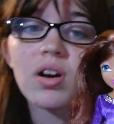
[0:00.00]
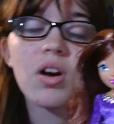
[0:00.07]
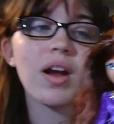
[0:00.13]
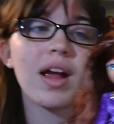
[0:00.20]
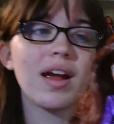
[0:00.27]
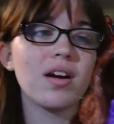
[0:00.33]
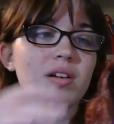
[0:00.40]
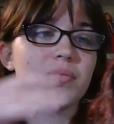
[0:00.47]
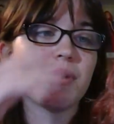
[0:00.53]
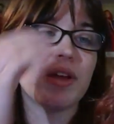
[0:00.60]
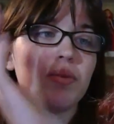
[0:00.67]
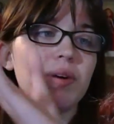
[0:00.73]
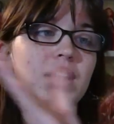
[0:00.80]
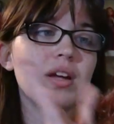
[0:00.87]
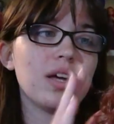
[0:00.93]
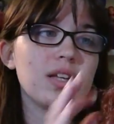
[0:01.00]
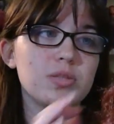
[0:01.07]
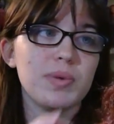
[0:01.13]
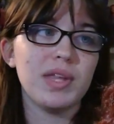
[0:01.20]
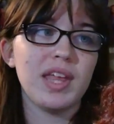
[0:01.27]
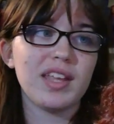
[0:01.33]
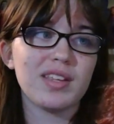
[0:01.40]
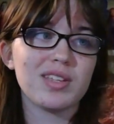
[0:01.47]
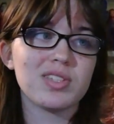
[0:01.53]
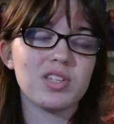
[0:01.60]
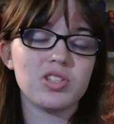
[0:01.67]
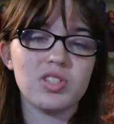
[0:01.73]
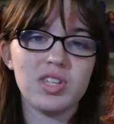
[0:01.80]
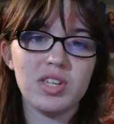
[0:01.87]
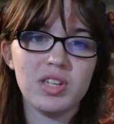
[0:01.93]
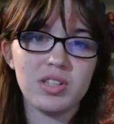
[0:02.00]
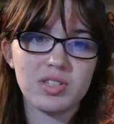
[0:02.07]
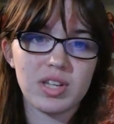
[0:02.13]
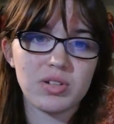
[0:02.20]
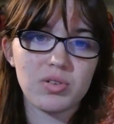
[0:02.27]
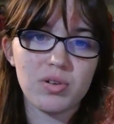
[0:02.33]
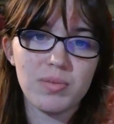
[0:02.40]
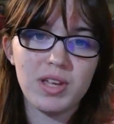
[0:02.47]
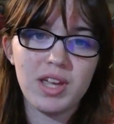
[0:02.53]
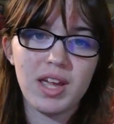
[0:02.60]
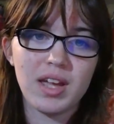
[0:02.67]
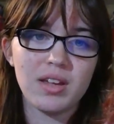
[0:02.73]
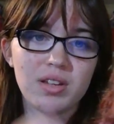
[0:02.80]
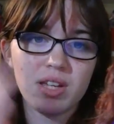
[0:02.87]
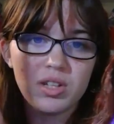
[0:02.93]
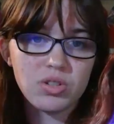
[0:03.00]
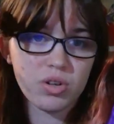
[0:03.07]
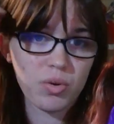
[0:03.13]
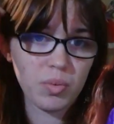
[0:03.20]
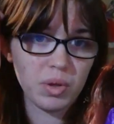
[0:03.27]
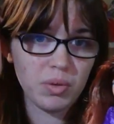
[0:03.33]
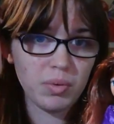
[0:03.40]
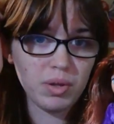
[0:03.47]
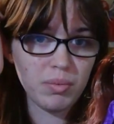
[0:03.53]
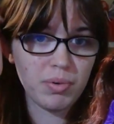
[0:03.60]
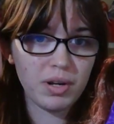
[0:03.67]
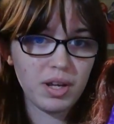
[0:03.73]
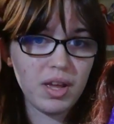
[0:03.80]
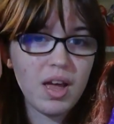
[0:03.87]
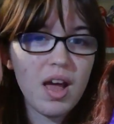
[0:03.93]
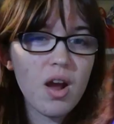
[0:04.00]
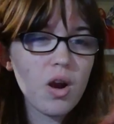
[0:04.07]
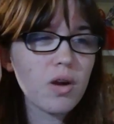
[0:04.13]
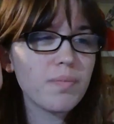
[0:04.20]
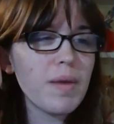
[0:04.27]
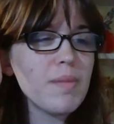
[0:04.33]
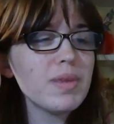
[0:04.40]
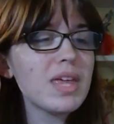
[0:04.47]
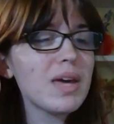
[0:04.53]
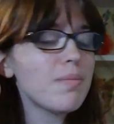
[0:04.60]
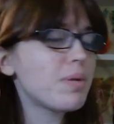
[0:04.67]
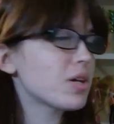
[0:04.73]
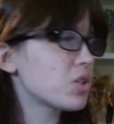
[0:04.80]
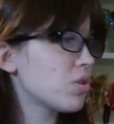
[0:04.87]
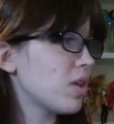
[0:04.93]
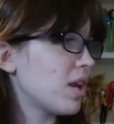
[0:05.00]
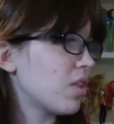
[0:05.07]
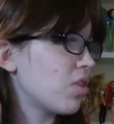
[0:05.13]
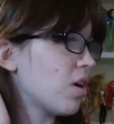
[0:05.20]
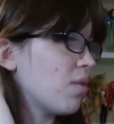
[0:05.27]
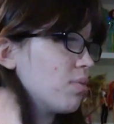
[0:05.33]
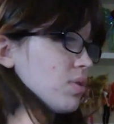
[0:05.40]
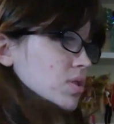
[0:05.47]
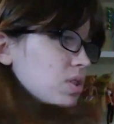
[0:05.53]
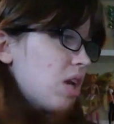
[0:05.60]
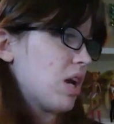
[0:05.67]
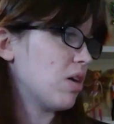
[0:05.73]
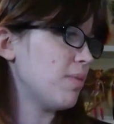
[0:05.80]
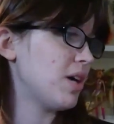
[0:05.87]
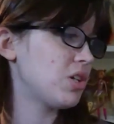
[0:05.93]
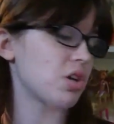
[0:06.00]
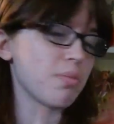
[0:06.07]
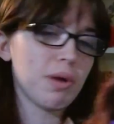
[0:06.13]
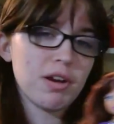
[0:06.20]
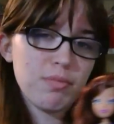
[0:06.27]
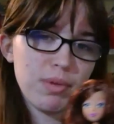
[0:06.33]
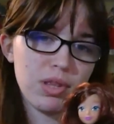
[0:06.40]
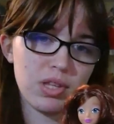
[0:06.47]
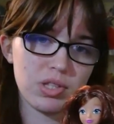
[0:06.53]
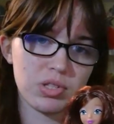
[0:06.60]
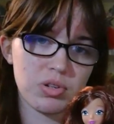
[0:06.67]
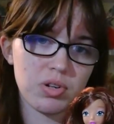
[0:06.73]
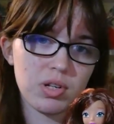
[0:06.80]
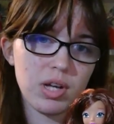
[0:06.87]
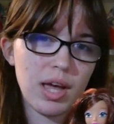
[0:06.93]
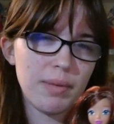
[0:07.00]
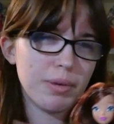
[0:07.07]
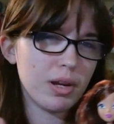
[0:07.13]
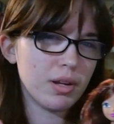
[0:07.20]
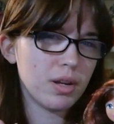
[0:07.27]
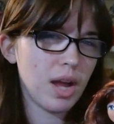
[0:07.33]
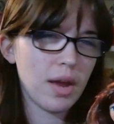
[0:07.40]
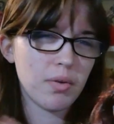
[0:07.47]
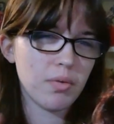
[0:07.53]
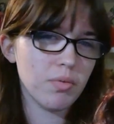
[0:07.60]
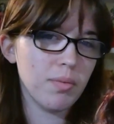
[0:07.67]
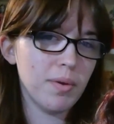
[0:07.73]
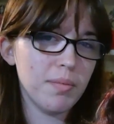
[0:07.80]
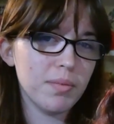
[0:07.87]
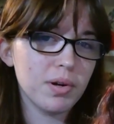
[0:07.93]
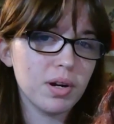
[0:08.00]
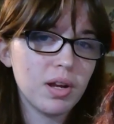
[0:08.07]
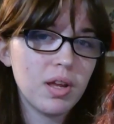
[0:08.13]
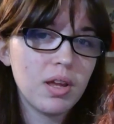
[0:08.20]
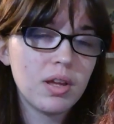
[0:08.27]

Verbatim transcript: Her hair, by the way, has been like this since he sent her to me, and he took a really, really pretty. Or maybe that picture that I thought was style magic might have been this doll. I'm not. I don't remember.